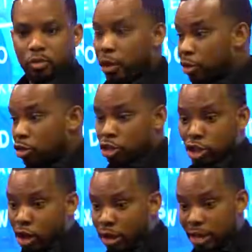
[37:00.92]
Whether you
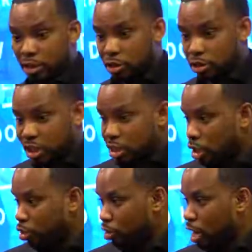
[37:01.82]
saw it at the
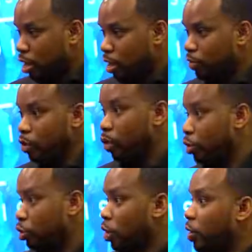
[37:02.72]
$600 level
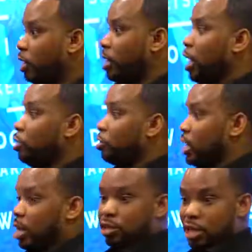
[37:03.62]
or you saw it at the
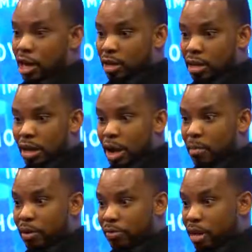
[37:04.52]
$100,000
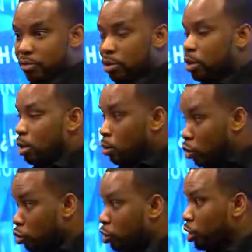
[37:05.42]
a month level,
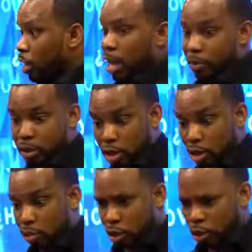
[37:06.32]
you saw an
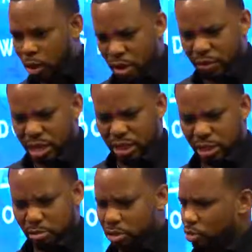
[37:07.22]
opportunity with 12
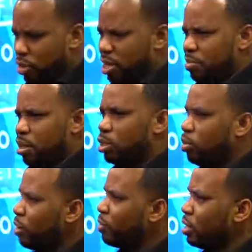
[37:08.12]
customers. Wait a minute,
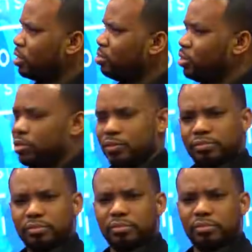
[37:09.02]
12 customers?
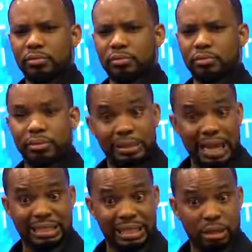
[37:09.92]

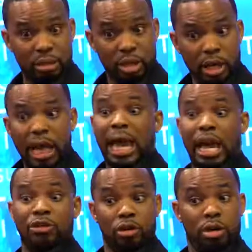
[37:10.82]
That's it?
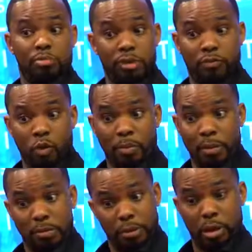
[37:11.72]
And you're going to put four
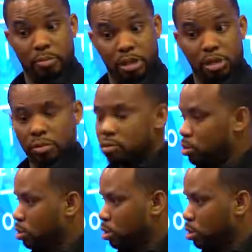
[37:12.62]
people below me too?